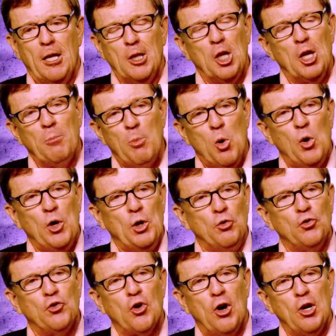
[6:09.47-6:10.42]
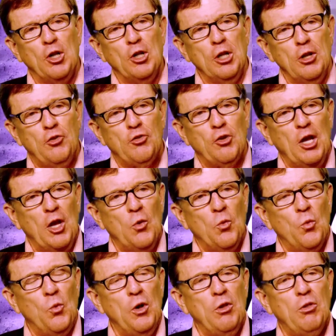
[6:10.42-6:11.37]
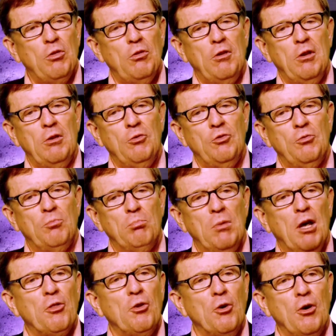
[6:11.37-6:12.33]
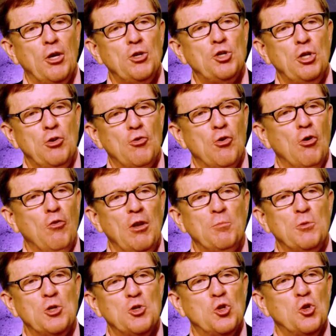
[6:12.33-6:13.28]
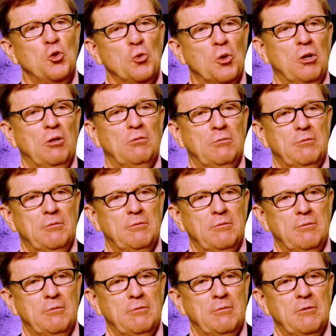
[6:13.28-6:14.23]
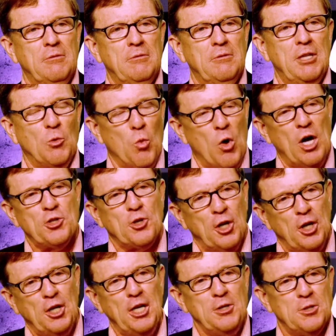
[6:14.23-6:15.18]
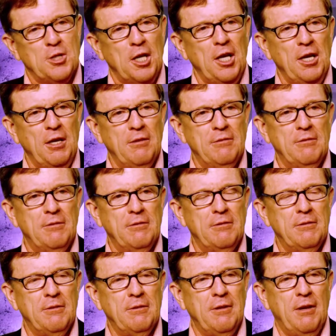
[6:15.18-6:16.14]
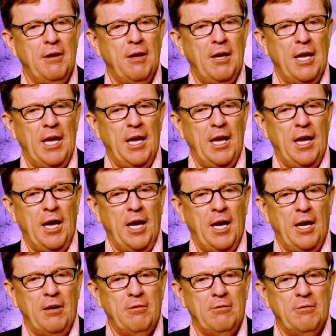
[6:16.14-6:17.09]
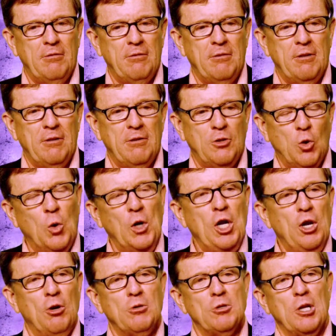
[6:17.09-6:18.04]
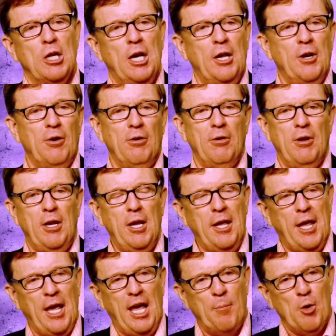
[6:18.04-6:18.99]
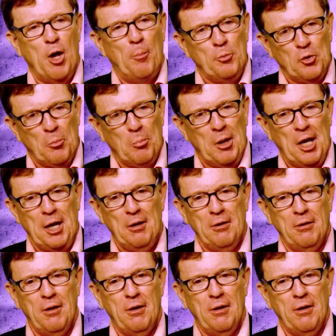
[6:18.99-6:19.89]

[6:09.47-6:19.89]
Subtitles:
a little boy who started listening with his mother as she drove him to school in Washington, D.C. And 20 years later, he came up to me,